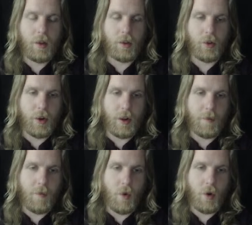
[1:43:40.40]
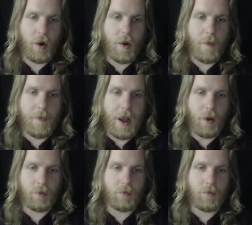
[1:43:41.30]
learning more
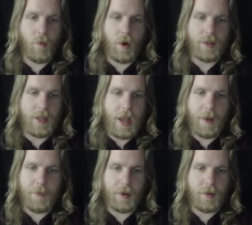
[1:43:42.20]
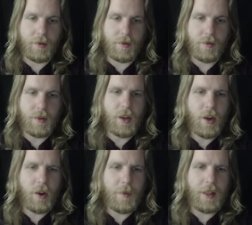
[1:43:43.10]
about what's happened, you
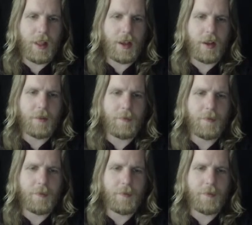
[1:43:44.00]
know what I mean? Like,